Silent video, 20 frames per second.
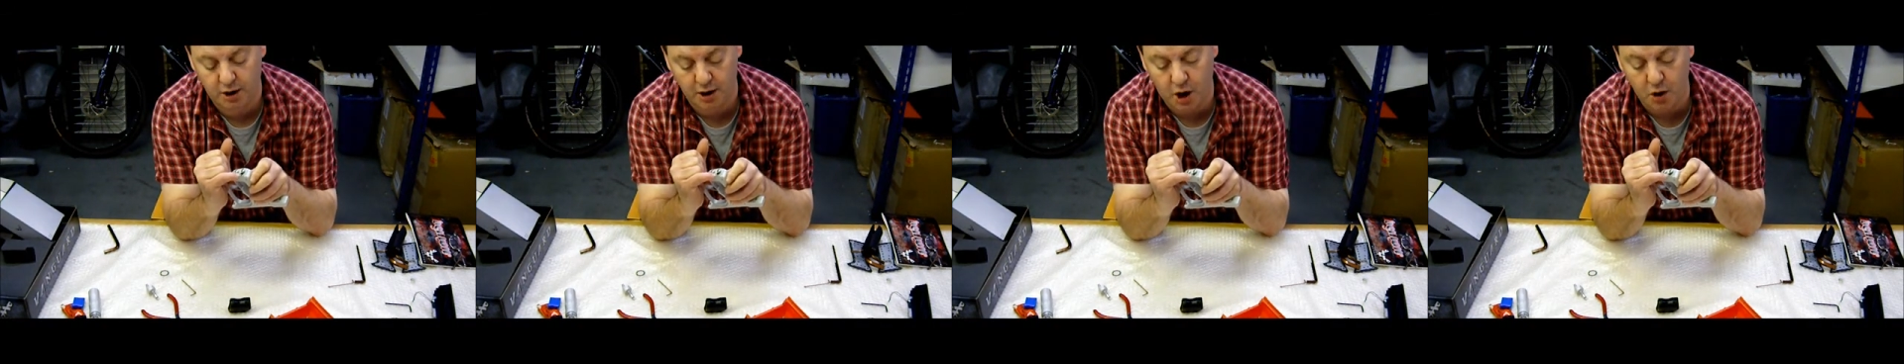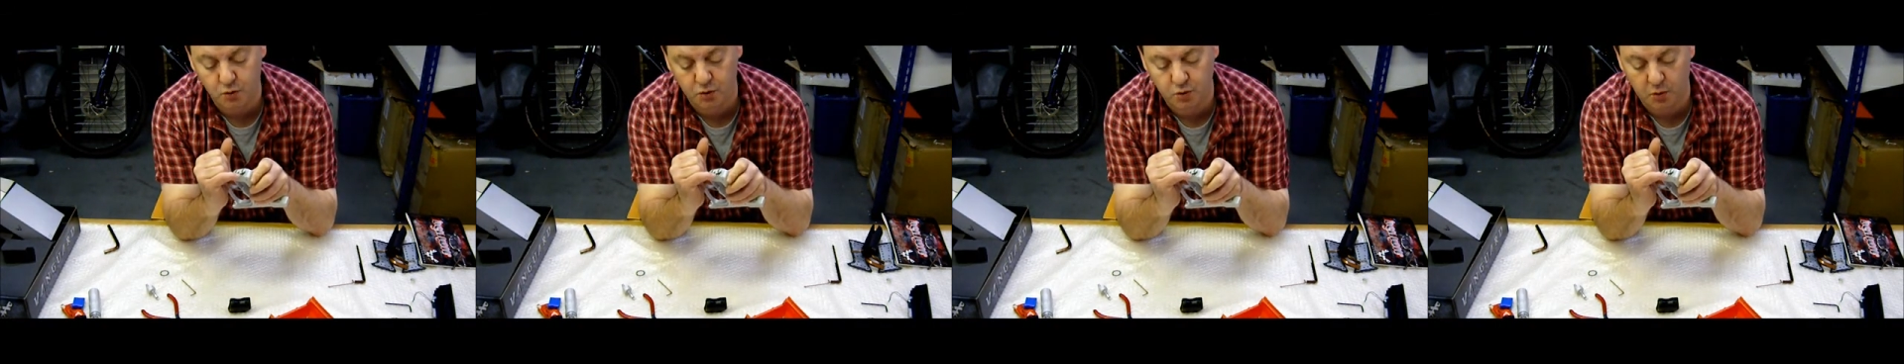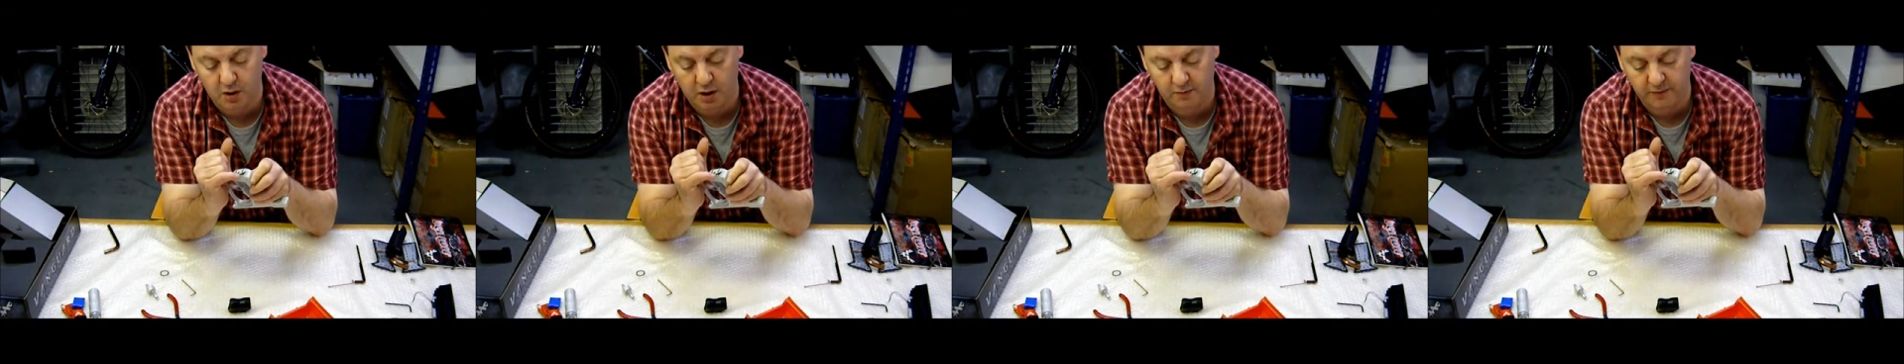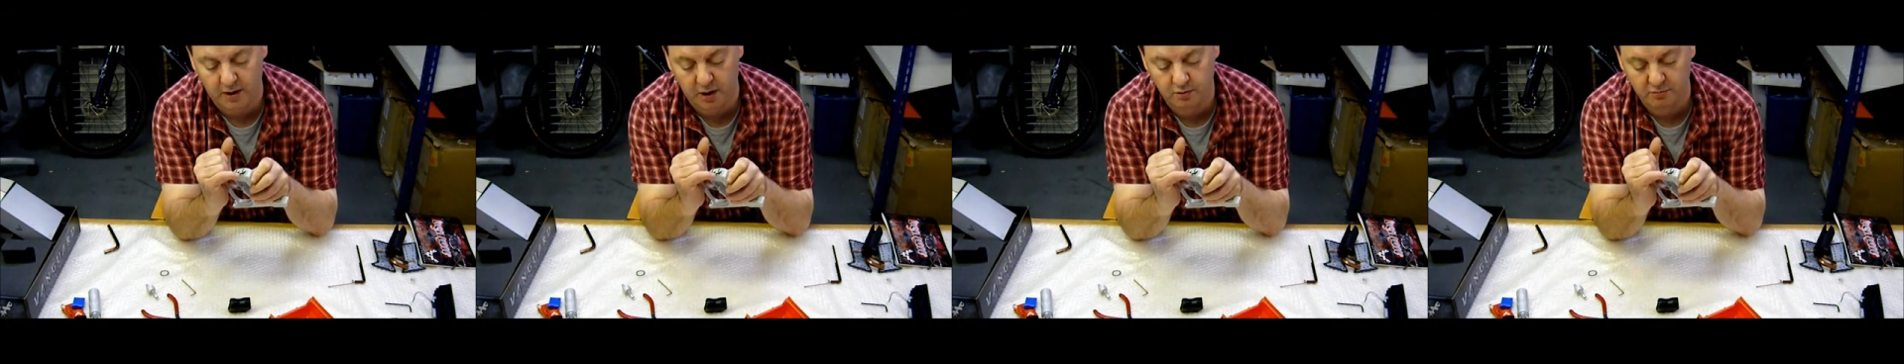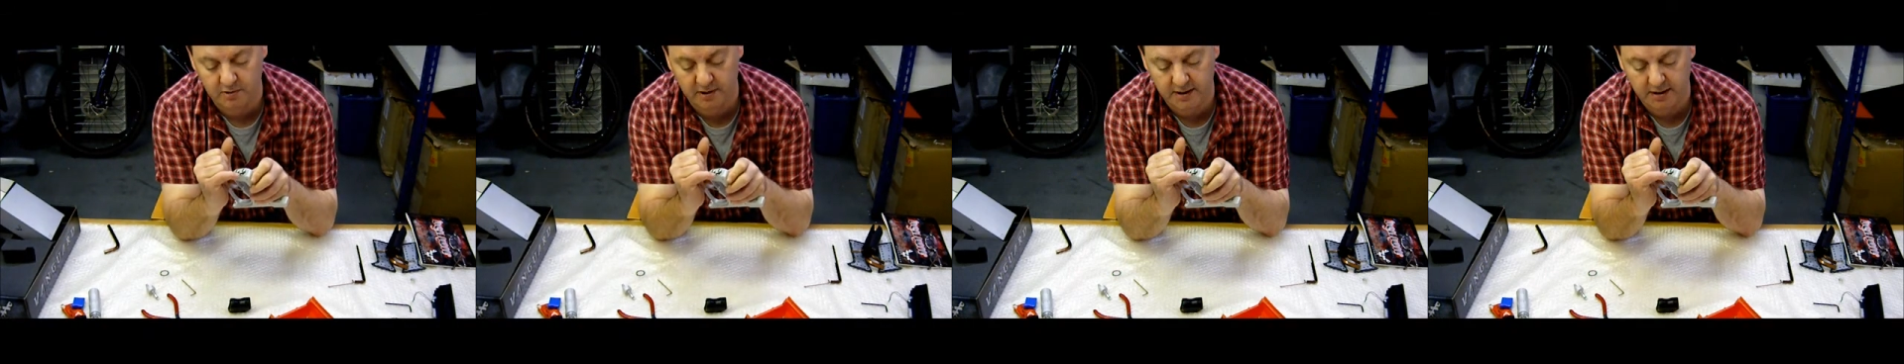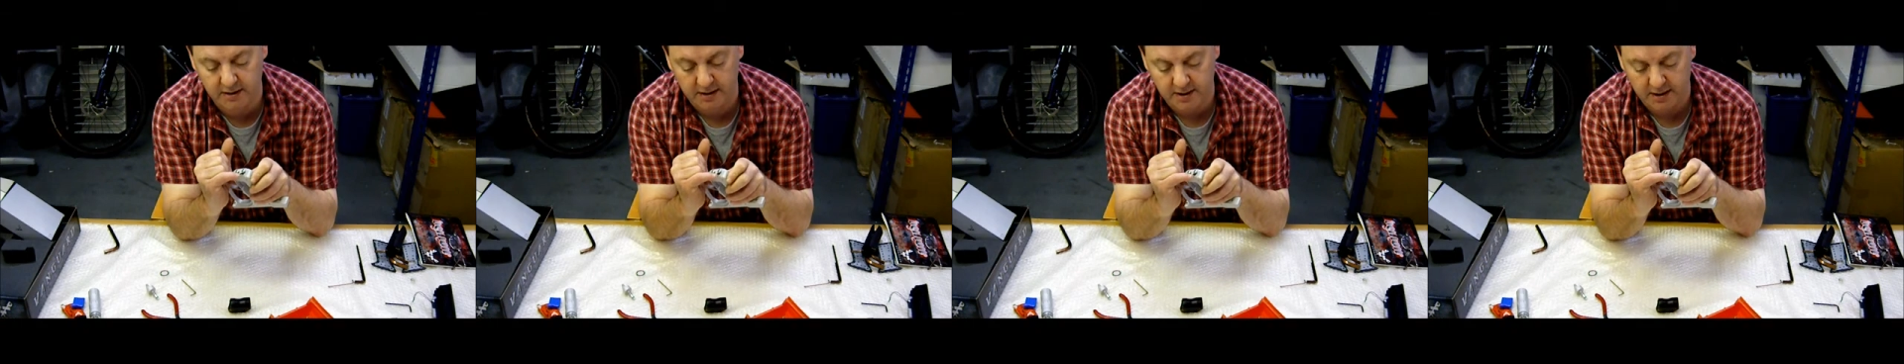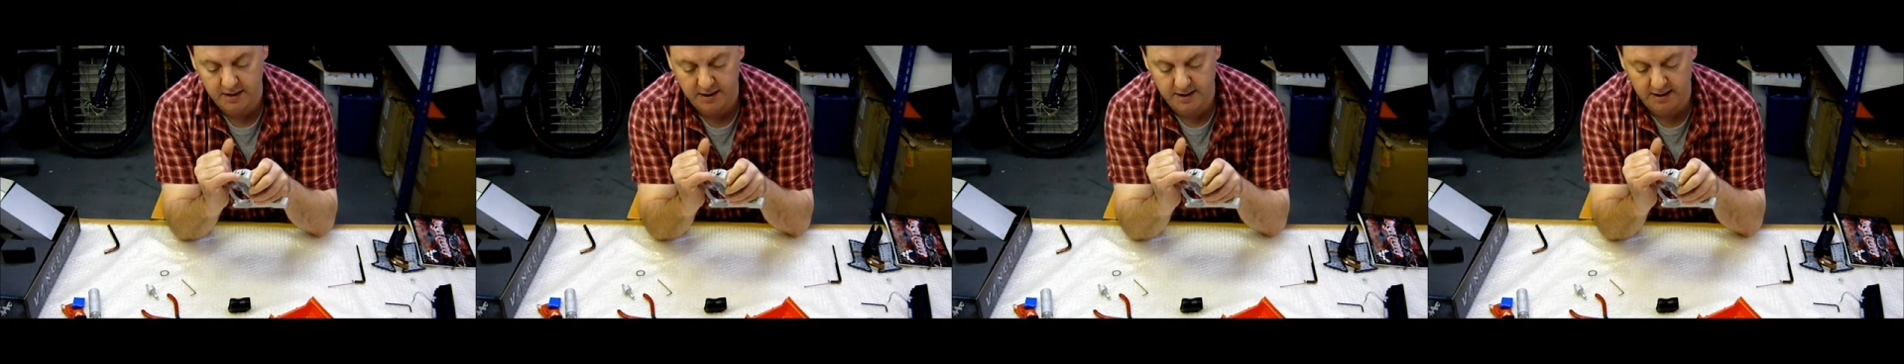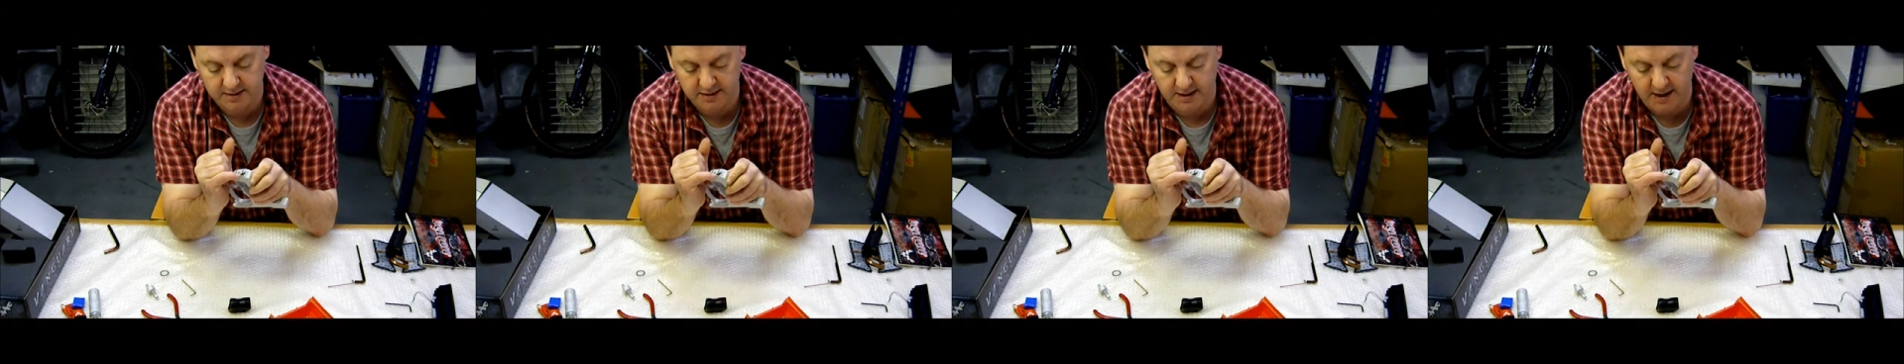O12 O-ring,
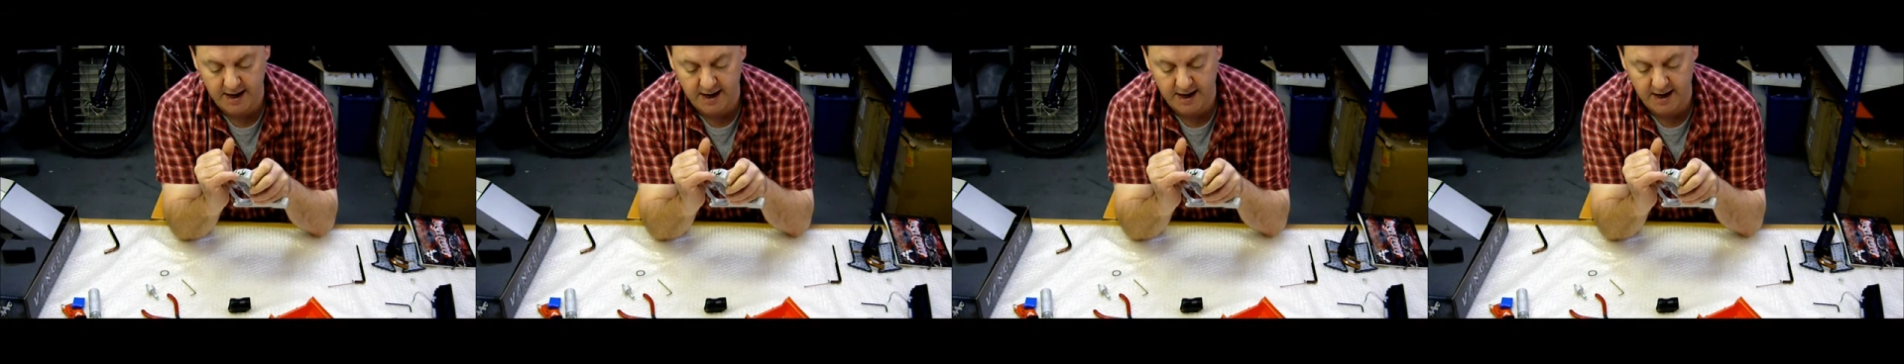that's